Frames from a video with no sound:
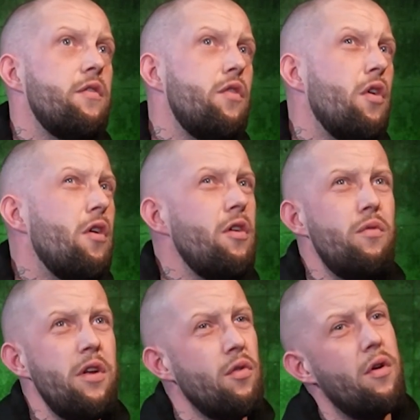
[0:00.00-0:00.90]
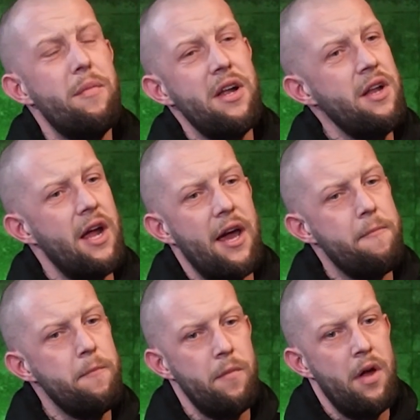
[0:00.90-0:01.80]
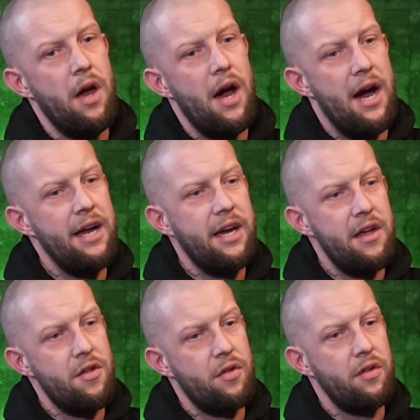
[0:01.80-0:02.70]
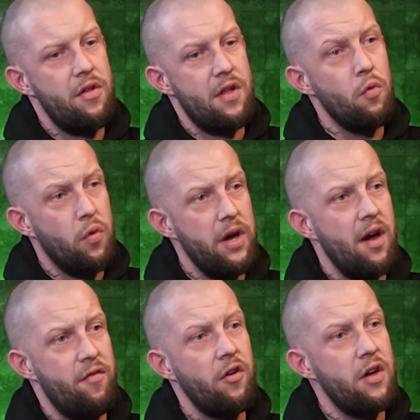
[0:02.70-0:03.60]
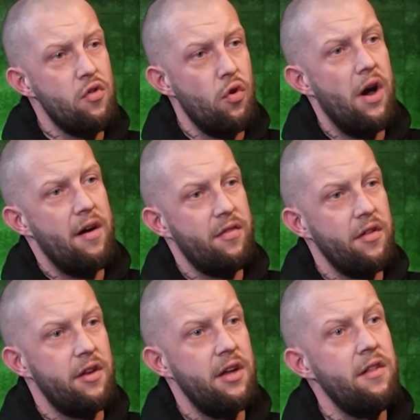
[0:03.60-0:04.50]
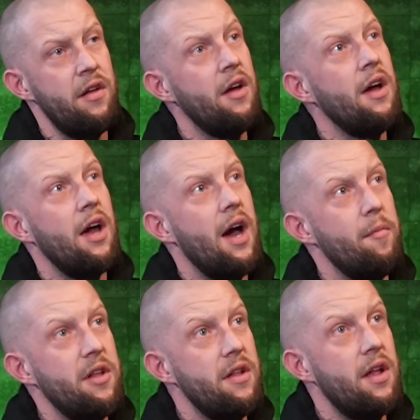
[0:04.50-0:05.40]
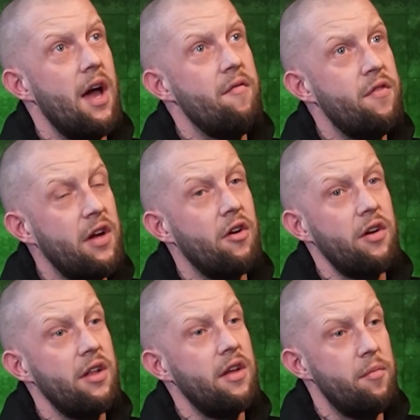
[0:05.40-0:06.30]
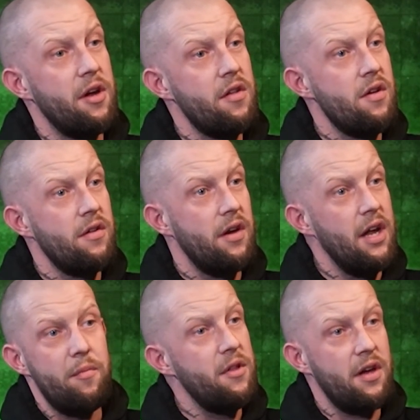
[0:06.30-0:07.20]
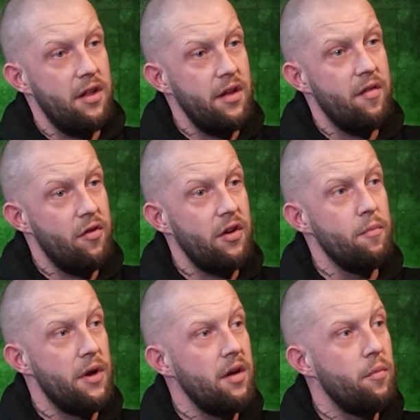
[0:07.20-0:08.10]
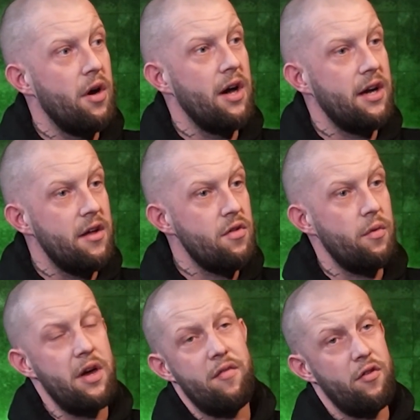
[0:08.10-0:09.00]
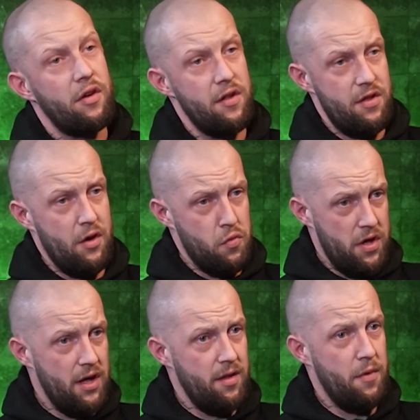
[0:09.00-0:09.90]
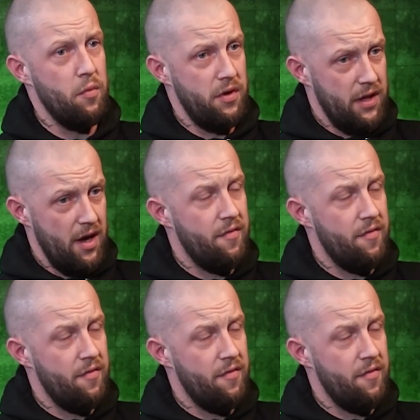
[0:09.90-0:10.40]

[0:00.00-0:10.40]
No, not at all, man. I think it's still quite a fucking sought after trade. I mean, every cunt can lay bricks. Anybody could lay a fucking brick, but I think it's quite a fucking skill set to be able to do it